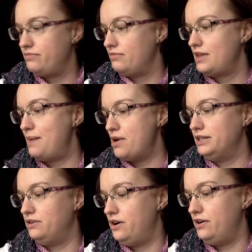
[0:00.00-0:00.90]
I'm also
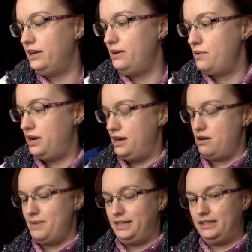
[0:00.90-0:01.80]
currently working on my
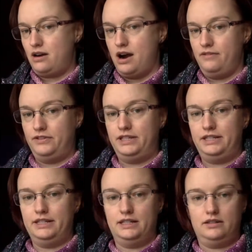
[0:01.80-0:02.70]
scarf
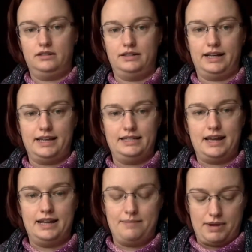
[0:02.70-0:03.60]
still. Like I
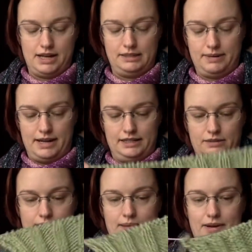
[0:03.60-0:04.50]
said, my husband has the one
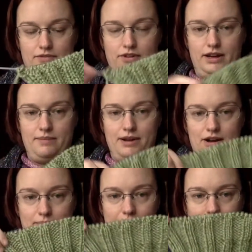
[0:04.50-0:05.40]
I made for him. Now I'm
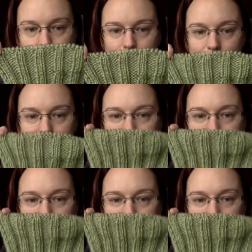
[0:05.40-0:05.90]
making me one.